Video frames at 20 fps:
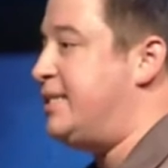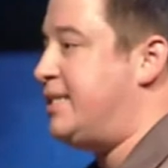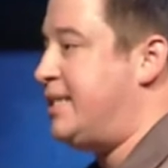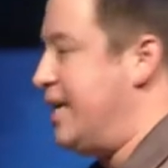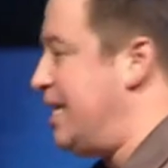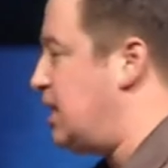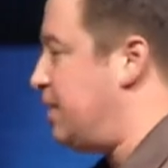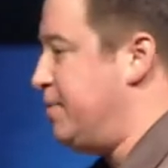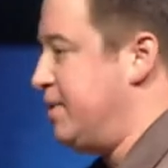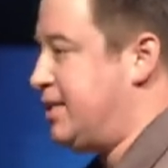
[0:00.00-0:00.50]
to
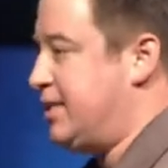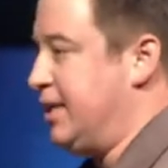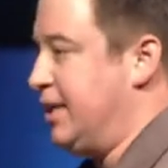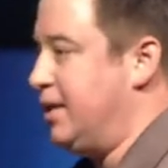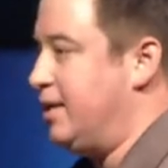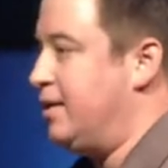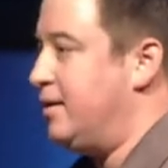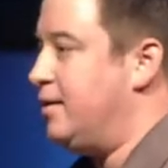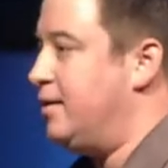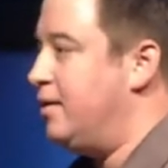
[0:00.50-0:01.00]
intimacy.
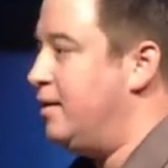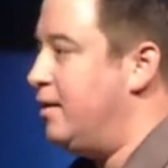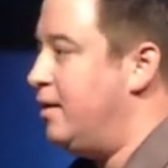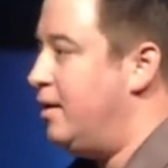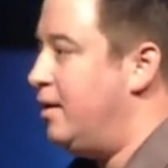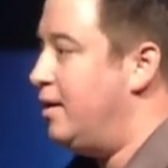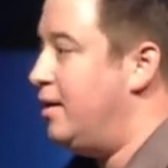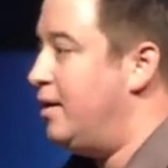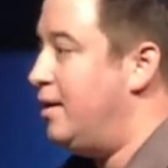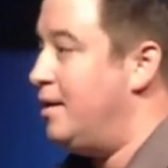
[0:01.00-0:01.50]

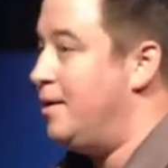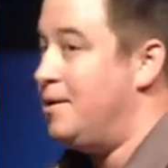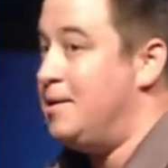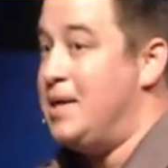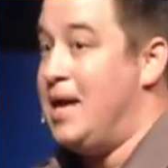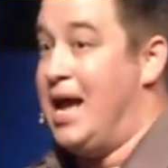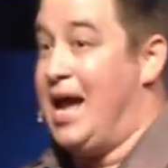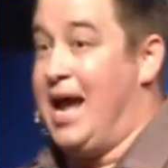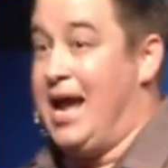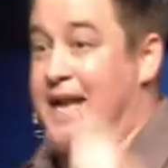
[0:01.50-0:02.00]

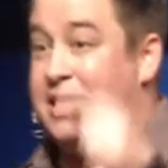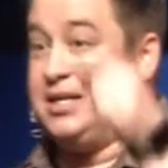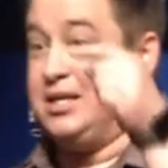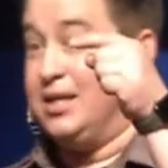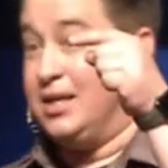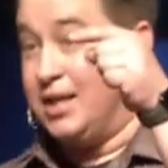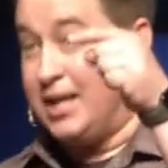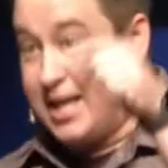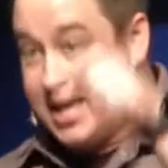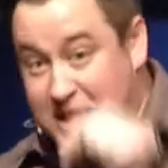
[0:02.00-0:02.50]
And
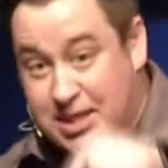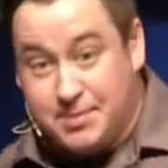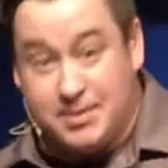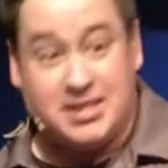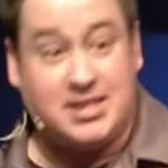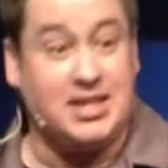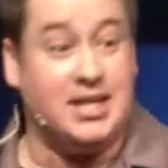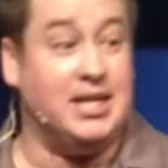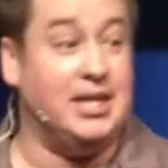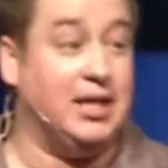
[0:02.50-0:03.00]

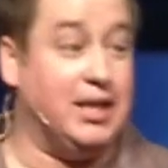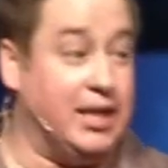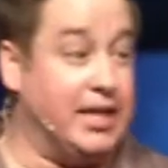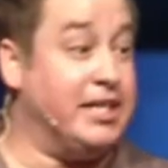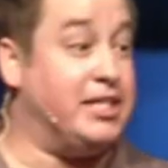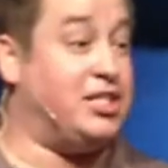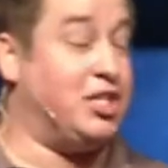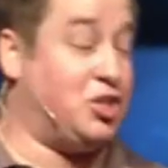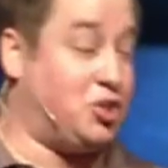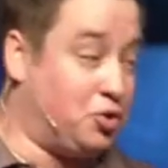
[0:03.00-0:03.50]
intimacy
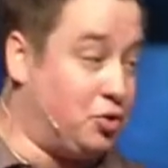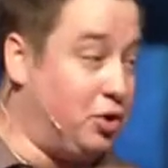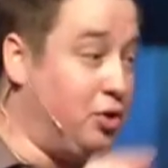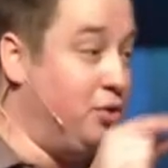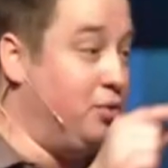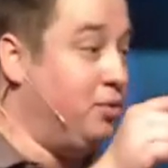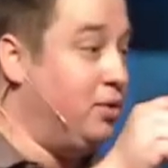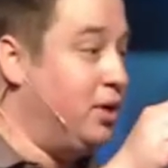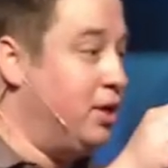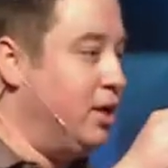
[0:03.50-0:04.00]
leads to
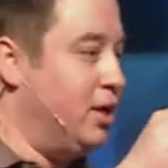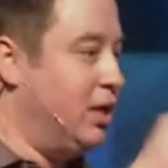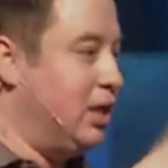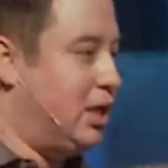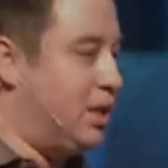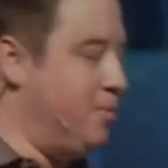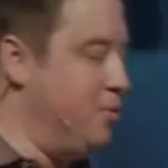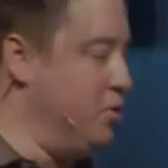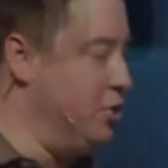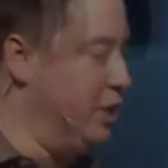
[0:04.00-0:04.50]
true
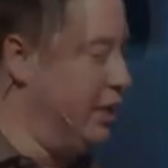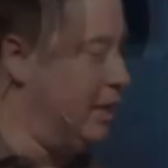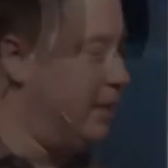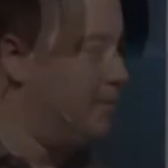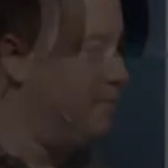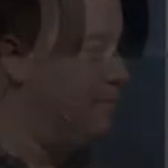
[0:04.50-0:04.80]
community.